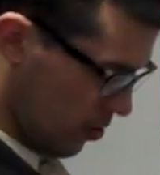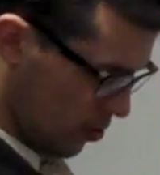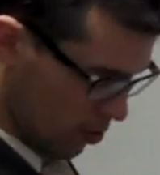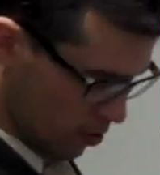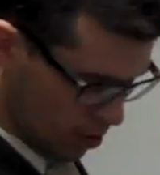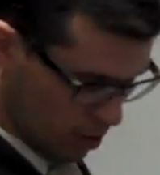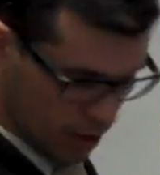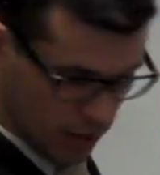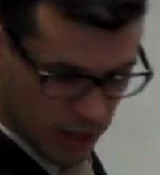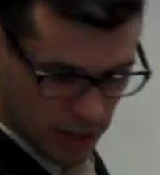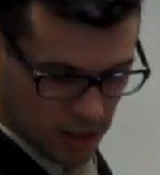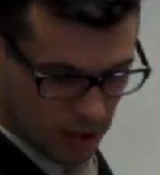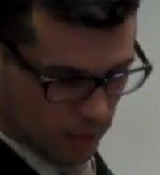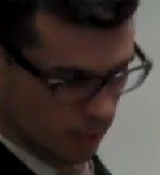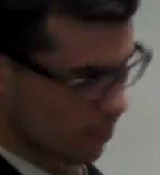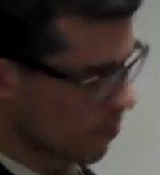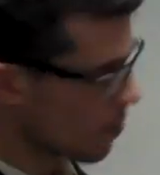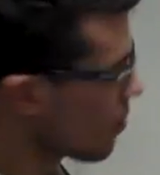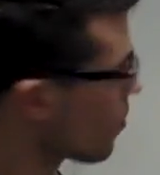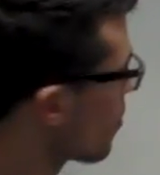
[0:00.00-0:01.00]
So I'll connect
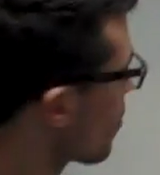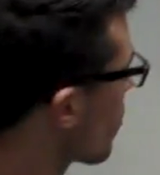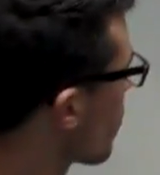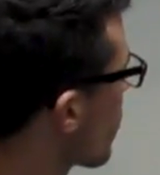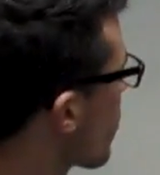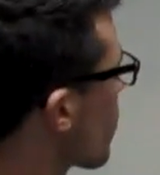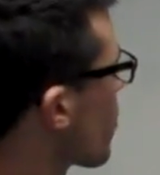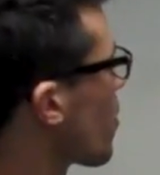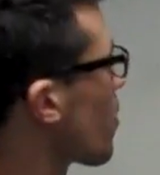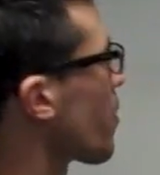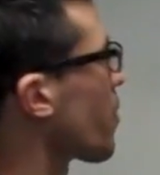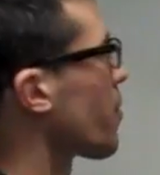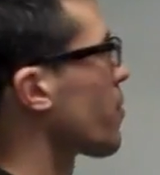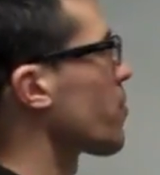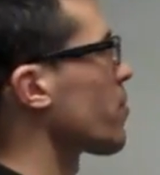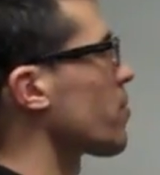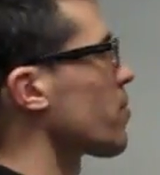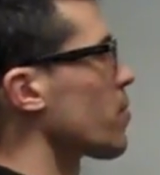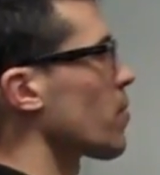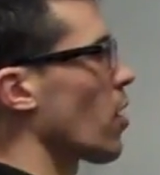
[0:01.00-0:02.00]
them.
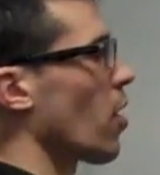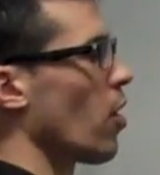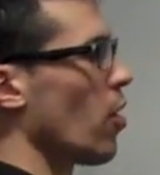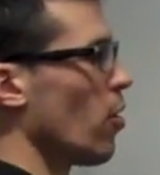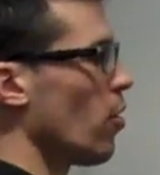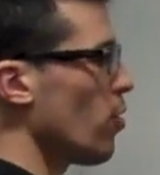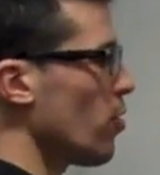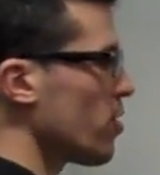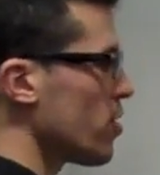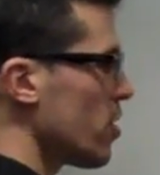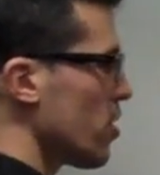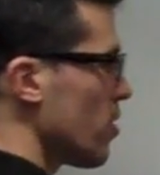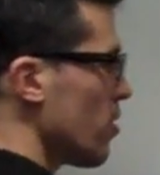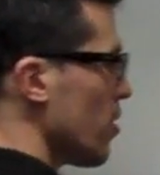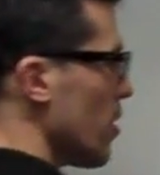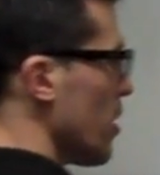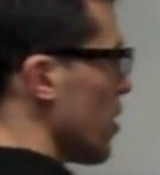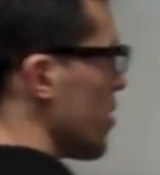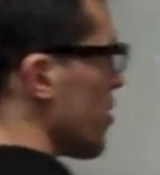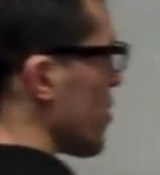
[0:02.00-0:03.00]
All the
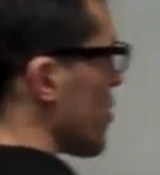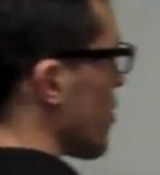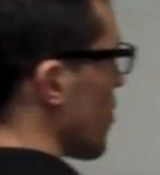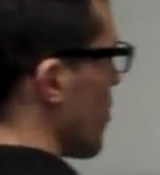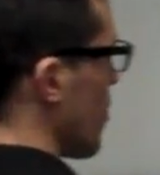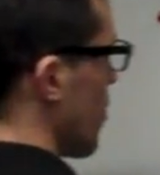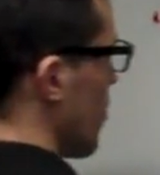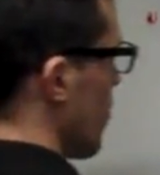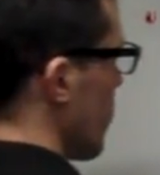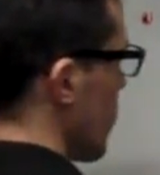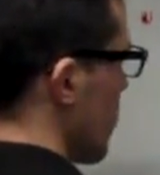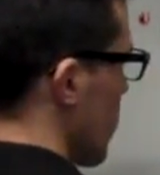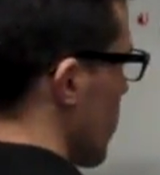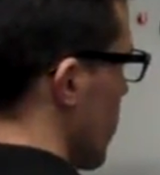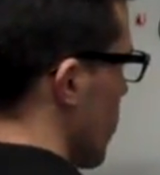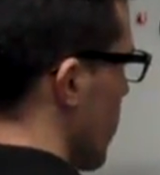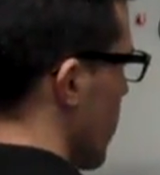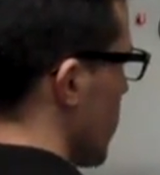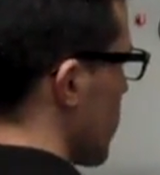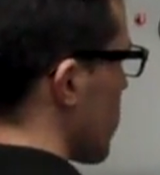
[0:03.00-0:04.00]
single dots, all the
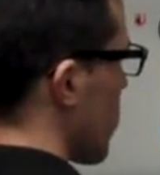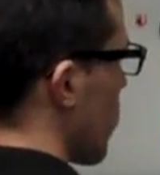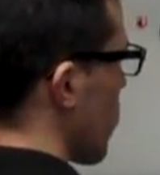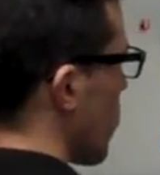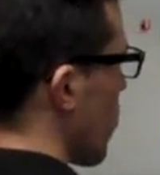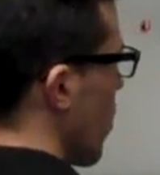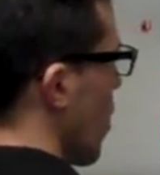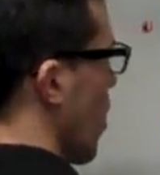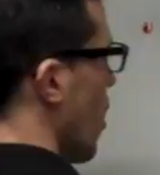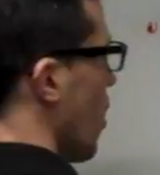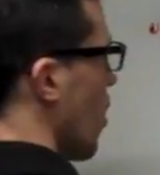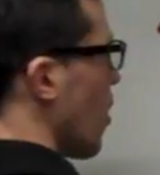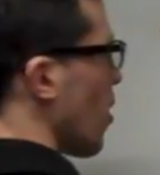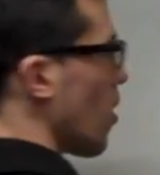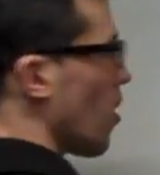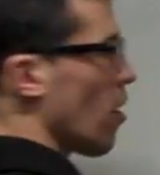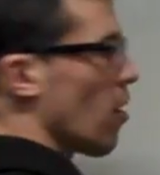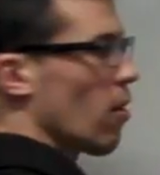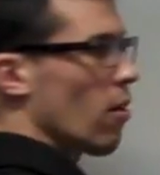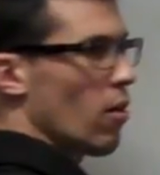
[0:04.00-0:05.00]
single dots. So
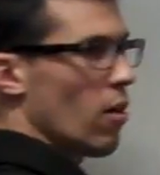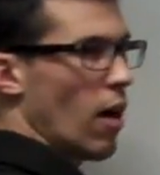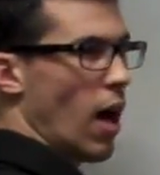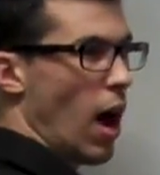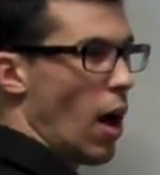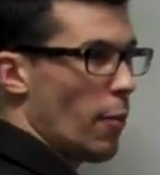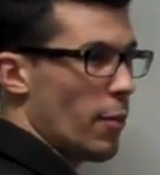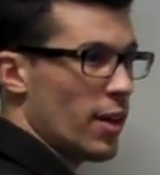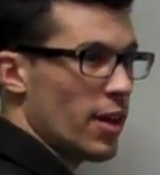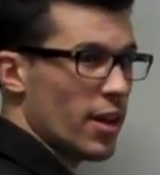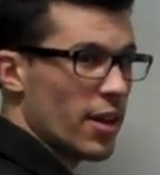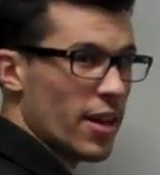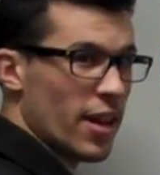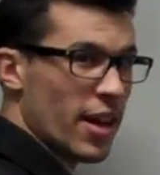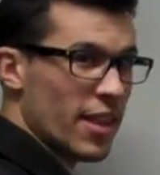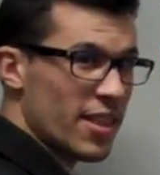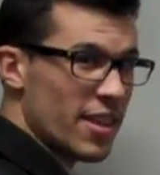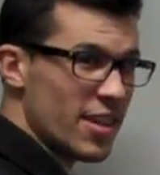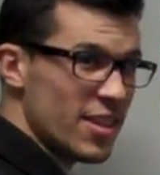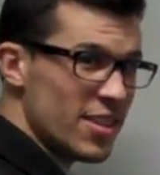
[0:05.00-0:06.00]
how are we going to
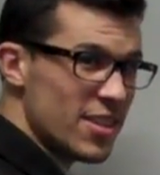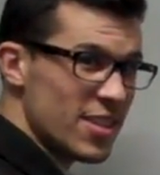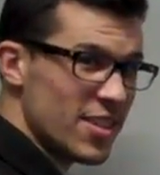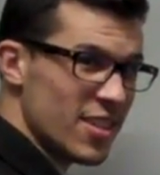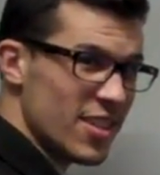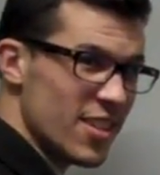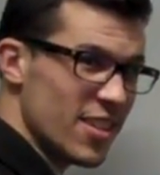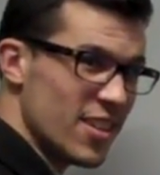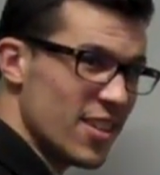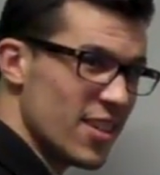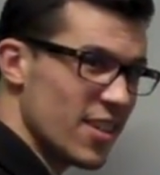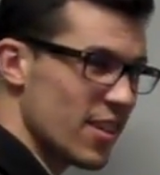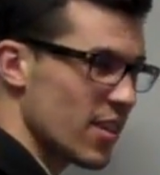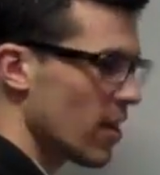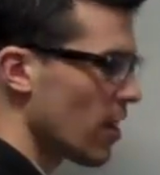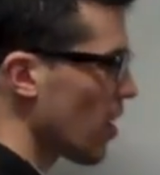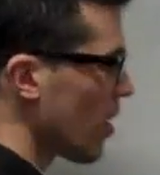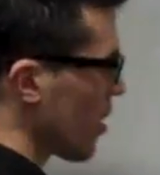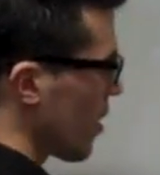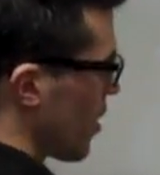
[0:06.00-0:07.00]
connect these?
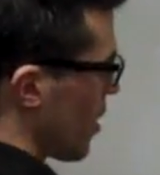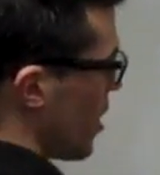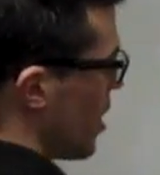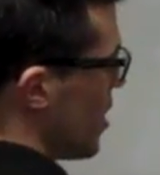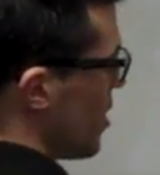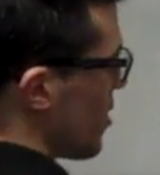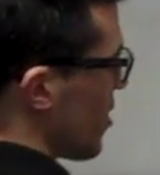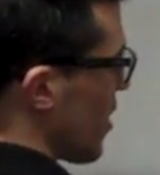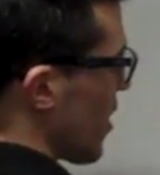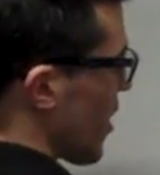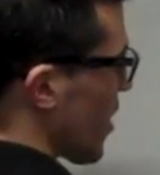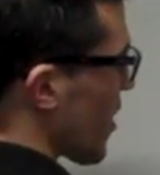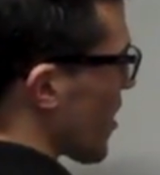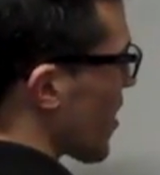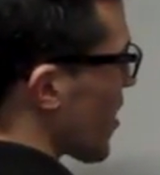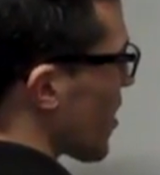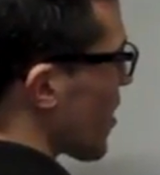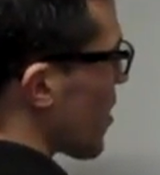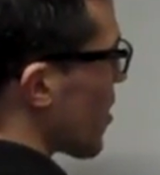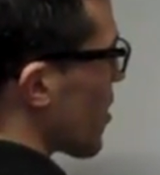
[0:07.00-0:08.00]
Easy.
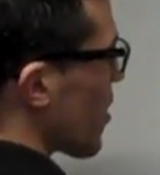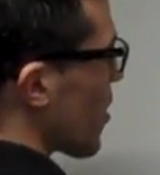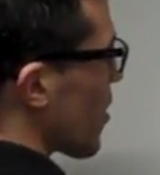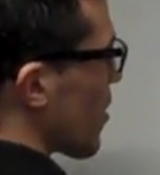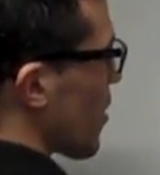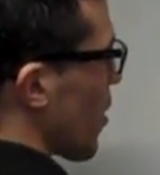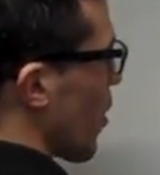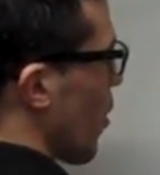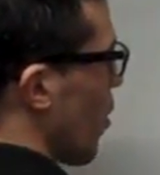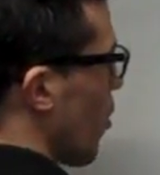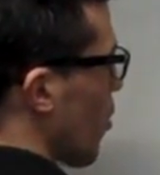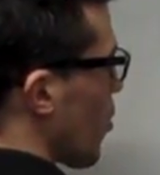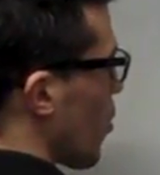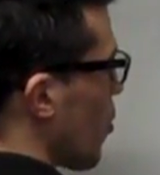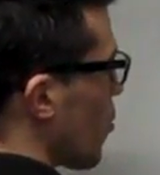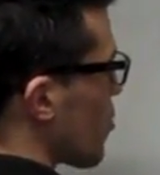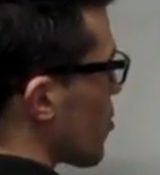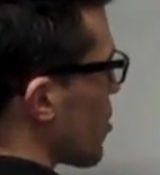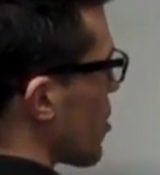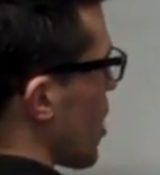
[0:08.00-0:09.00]
They all
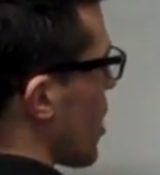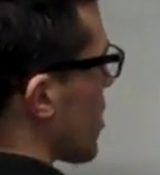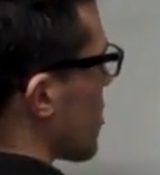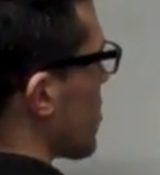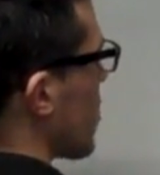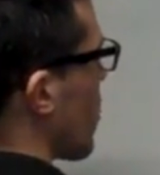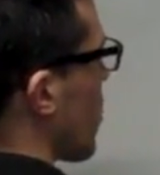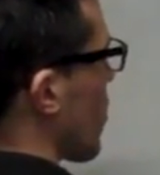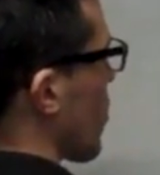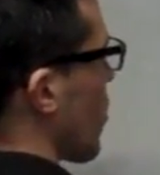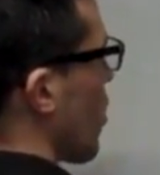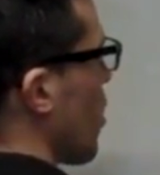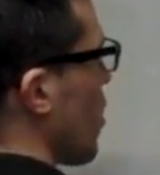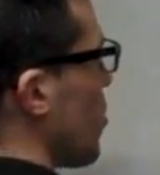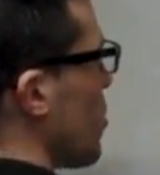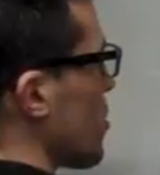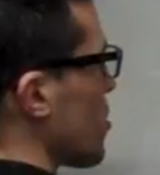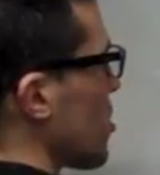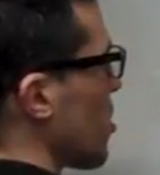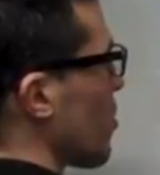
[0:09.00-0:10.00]
go to that center
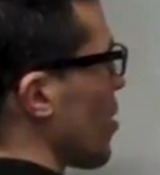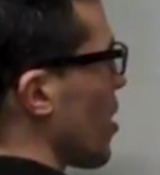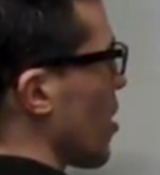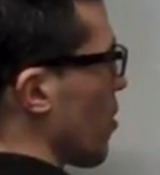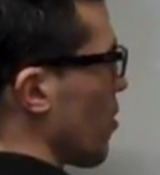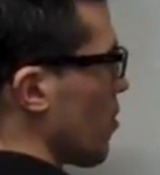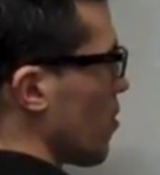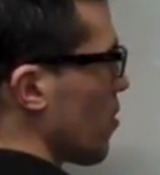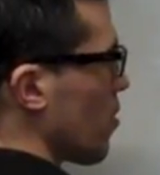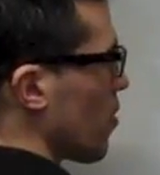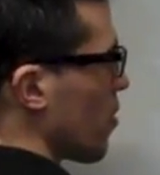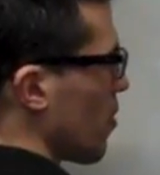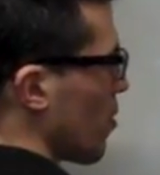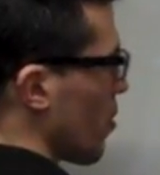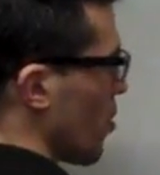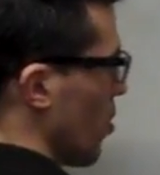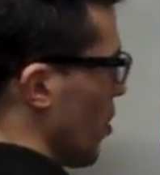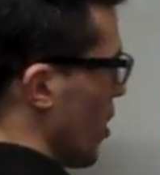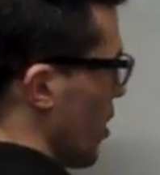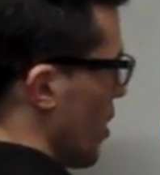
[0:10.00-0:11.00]
carbon somehow.
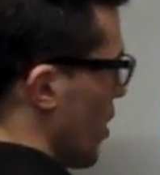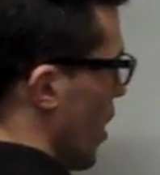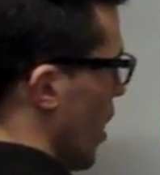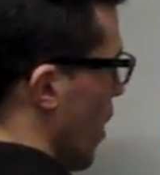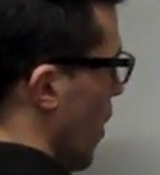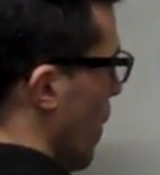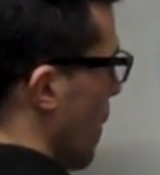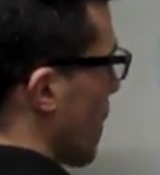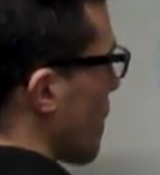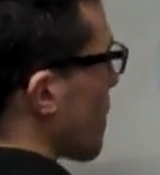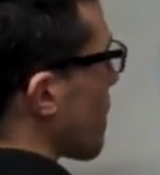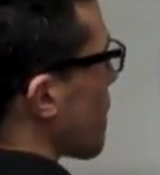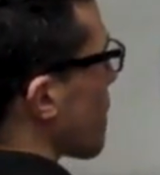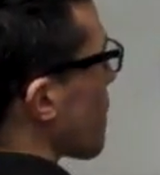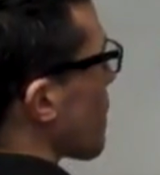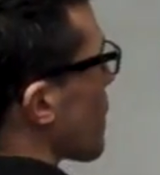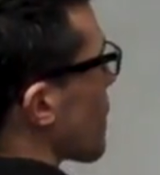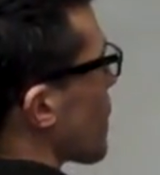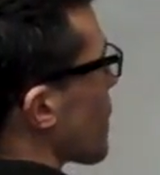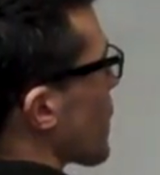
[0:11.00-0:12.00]
Like that.
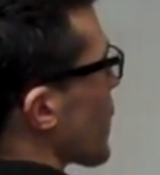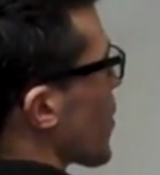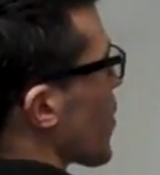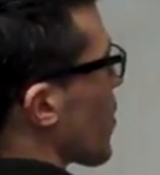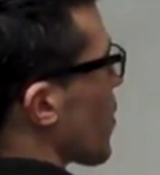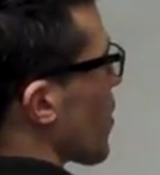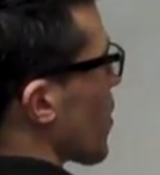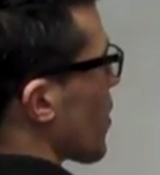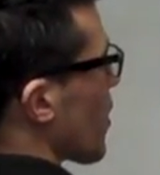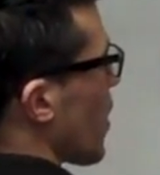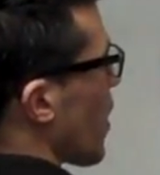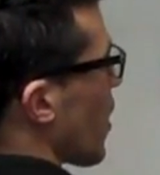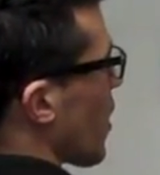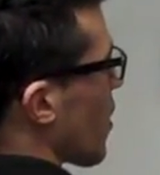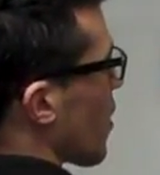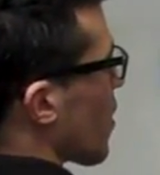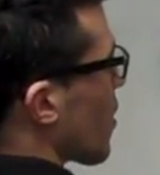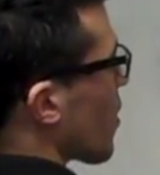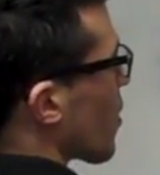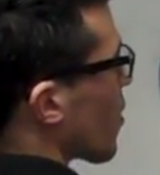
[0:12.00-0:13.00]
Like
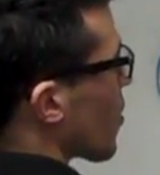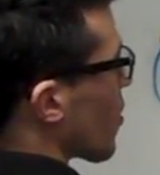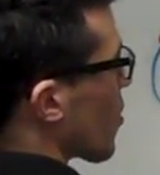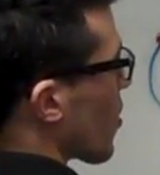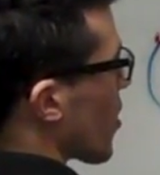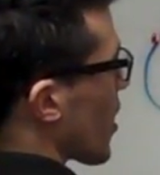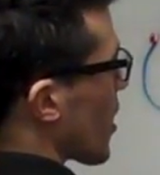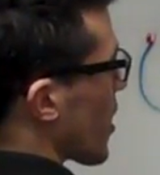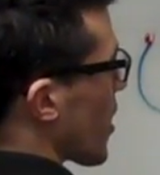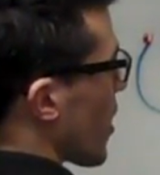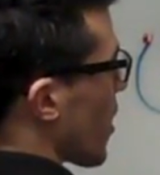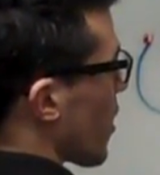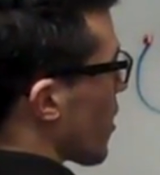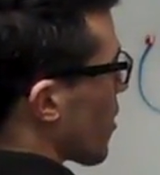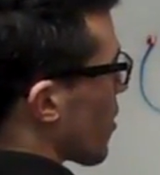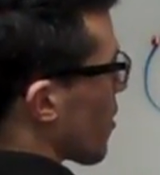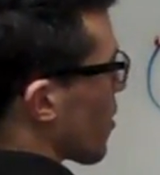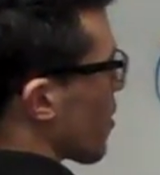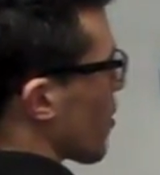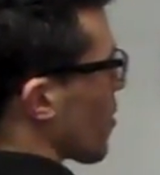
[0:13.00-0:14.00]
that. Go like that.